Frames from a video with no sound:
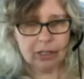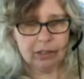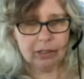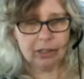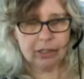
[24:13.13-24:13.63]

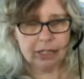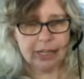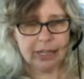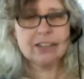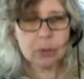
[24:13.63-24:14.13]

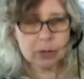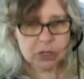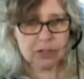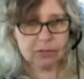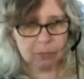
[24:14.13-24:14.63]
I asked
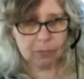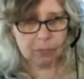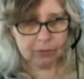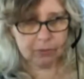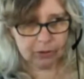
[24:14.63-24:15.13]
this question of
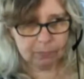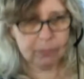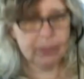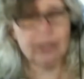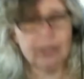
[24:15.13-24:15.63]

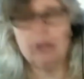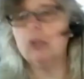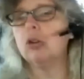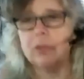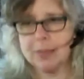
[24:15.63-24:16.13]
a
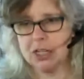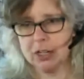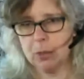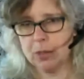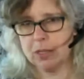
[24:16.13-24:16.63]
big group of
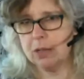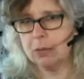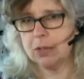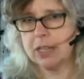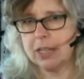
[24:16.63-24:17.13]
massage
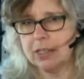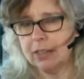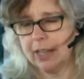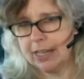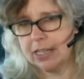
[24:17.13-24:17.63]
therapists. It was
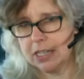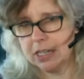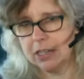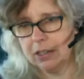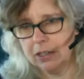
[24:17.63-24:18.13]
at the
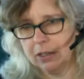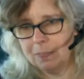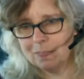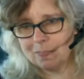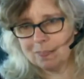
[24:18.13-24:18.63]
last
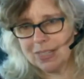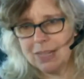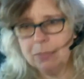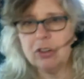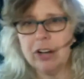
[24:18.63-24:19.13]

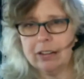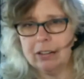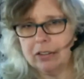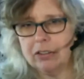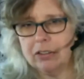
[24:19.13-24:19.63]

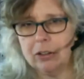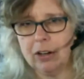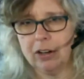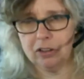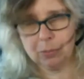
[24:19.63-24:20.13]
IMTRAC, the
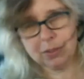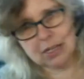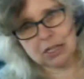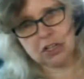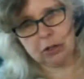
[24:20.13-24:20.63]
last
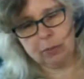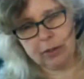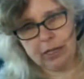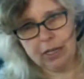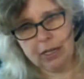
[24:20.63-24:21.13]
International Massage
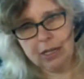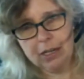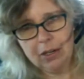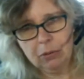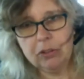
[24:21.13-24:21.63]

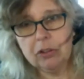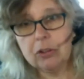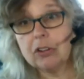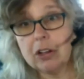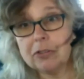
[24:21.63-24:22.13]
Therapy
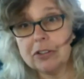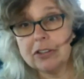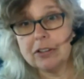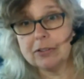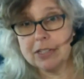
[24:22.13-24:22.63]
Research
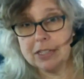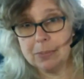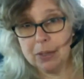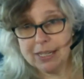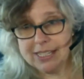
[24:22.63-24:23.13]
Conference that
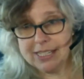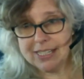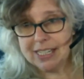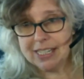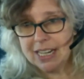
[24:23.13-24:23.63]
was in
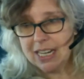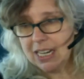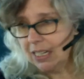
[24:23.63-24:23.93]
Boston.